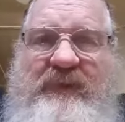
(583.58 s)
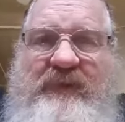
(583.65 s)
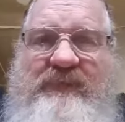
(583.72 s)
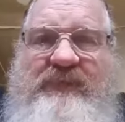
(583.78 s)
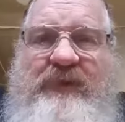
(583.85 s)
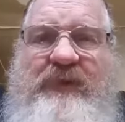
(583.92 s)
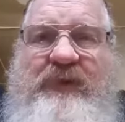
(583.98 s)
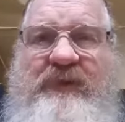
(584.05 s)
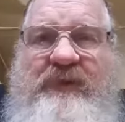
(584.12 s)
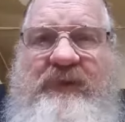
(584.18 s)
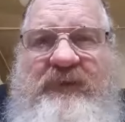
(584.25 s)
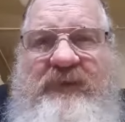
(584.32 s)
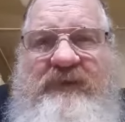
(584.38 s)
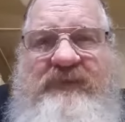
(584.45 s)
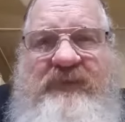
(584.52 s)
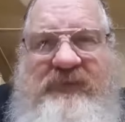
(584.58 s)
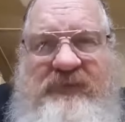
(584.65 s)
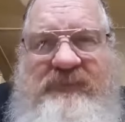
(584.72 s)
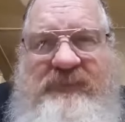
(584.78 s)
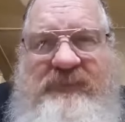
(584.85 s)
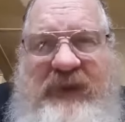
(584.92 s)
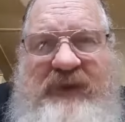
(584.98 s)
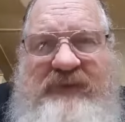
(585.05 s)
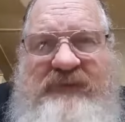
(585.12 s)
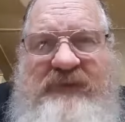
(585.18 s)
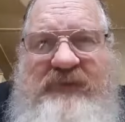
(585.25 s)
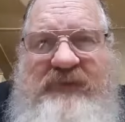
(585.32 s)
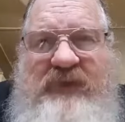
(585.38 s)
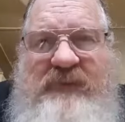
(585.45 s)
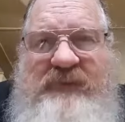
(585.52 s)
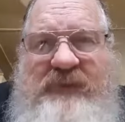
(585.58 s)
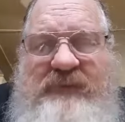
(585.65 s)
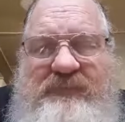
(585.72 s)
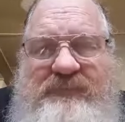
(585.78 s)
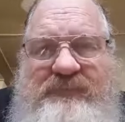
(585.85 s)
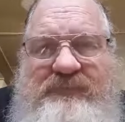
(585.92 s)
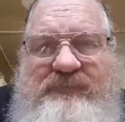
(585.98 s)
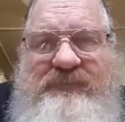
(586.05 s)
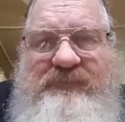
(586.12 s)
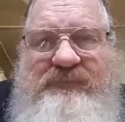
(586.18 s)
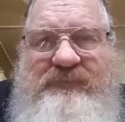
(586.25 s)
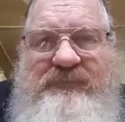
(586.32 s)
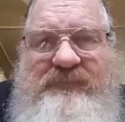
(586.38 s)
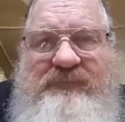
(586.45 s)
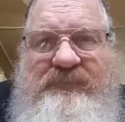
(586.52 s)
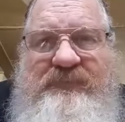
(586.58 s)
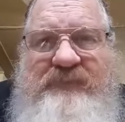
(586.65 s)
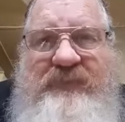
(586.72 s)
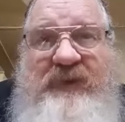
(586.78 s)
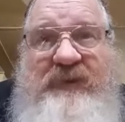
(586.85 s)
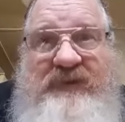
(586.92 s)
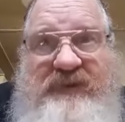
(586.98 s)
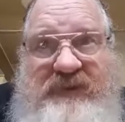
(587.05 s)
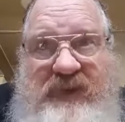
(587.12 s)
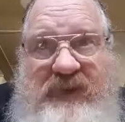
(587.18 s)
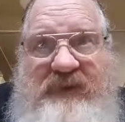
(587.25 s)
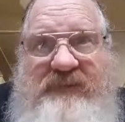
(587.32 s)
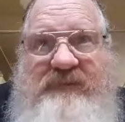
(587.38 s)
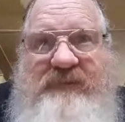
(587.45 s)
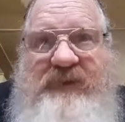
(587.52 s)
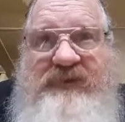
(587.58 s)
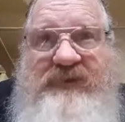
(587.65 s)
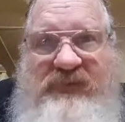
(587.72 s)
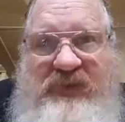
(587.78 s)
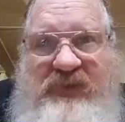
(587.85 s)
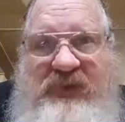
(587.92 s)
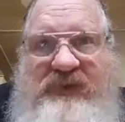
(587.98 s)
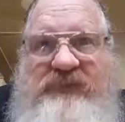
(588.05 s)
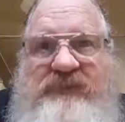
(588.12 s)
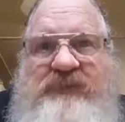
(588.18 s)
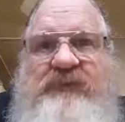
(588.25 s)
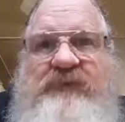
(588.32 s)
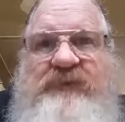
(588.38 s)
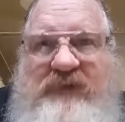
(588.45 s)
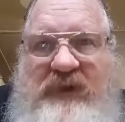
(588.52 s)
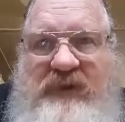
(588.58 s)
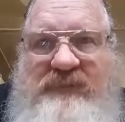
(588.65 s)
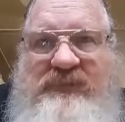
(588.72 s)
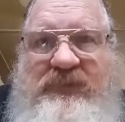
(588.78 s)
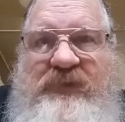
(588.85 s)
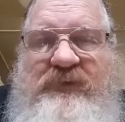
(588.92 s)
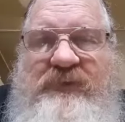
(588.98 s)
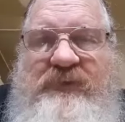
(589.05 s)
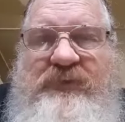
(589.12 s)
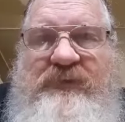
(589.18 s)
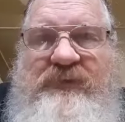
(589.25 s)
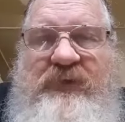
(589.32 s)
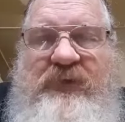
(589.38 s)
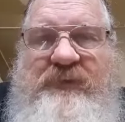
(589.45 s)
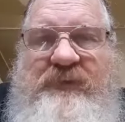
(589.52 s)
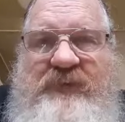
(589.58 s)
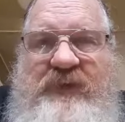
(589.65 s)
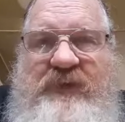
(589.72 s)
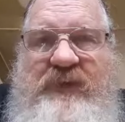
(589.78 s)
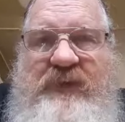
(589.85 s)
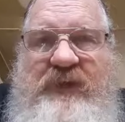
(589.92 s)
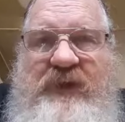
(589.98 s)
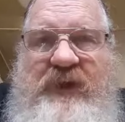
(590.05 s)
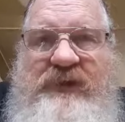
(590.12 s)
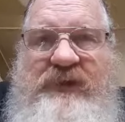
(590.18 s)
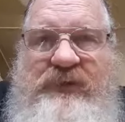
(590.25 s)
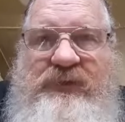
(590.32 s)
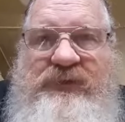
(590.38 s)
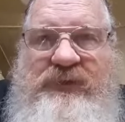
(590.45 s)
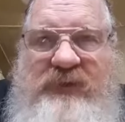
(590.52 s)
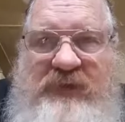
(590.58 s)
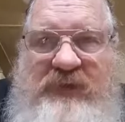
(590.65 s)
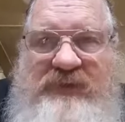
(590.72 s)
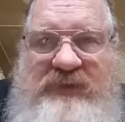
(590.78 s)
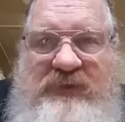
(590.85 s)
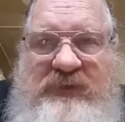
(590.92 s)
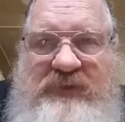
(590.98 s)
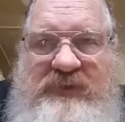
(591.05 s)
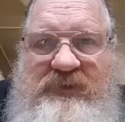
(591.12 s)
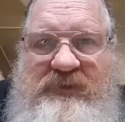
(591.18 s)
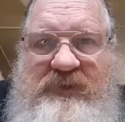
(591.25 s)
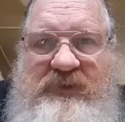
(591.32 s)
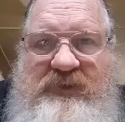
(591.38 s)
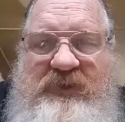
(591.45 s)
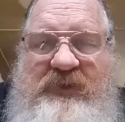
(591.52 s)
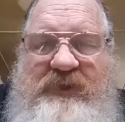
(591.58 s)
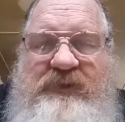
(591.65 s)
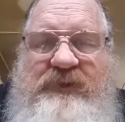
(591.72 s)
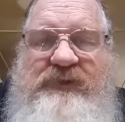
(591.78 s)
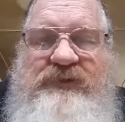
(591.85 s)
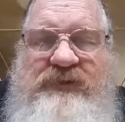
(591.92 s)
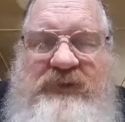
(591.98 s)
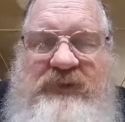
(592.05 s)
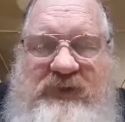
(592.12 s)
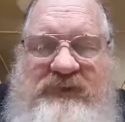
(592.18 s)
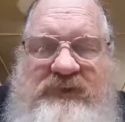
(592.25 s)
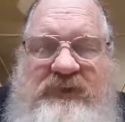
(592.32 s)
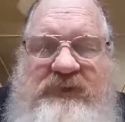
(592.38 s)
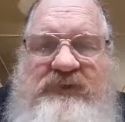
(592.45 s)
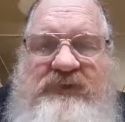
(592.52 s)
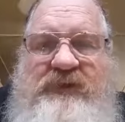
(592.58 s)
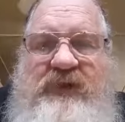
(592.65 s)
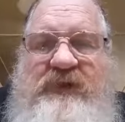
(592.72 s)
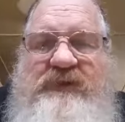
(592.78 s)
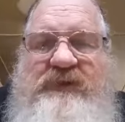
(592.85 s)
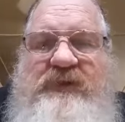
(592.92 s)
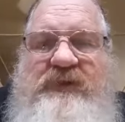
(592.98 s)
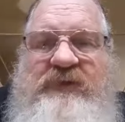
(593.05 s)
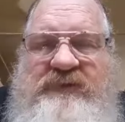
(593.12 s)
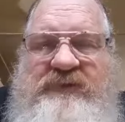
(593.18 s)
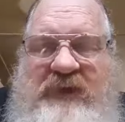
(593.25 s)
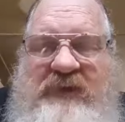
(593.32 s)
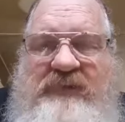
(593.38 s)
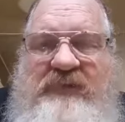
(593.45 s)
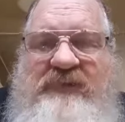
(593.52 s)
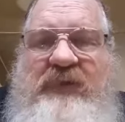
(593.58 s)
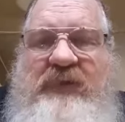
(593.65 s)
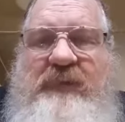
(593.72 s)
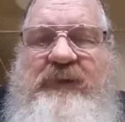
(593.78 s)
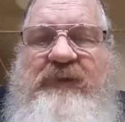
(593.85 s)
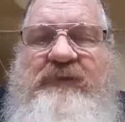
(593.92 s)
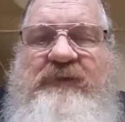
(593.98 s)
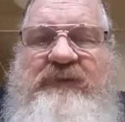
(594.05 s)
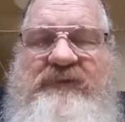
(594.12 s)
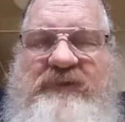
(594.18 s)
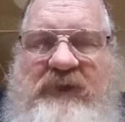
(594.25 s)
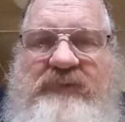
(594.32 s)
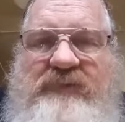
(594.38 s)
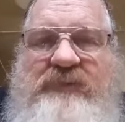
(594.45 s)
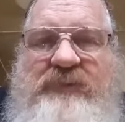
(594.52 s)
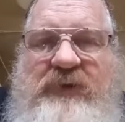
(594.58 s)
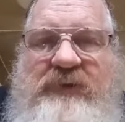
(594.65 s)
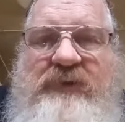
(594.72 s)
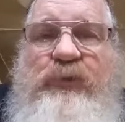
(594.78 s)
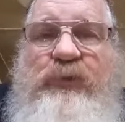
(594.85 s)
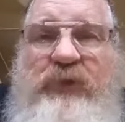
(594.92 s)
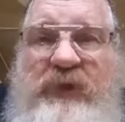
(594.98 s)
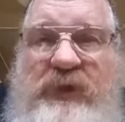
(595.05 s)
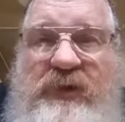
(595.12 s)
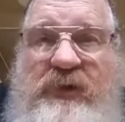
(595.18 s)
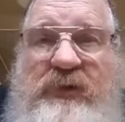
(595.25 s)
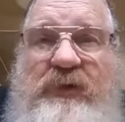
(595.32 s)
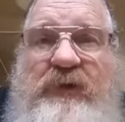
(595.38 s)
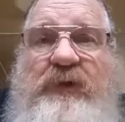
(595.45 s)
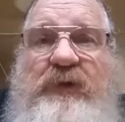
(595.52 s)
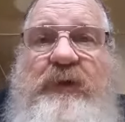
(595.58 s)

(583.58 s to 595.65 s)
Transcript: If you're hearing this, then you've paid your karma. It's done, it's finished. Time for you to move on. And your trust in the Kundalini, your trust in the Shakti, the sacred feminine, the sacred mother will